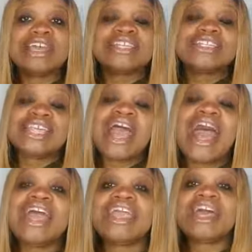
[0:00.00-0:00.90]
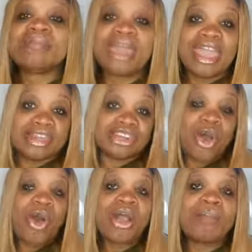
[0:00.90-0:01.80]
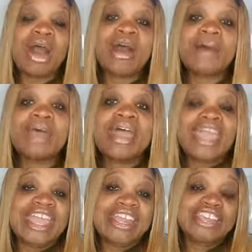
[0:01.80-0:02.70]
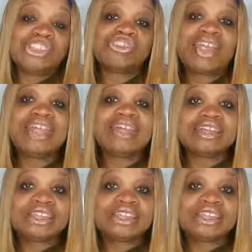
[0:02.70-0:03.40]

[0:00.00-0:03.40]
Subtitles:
See, I am a dog mom, and in training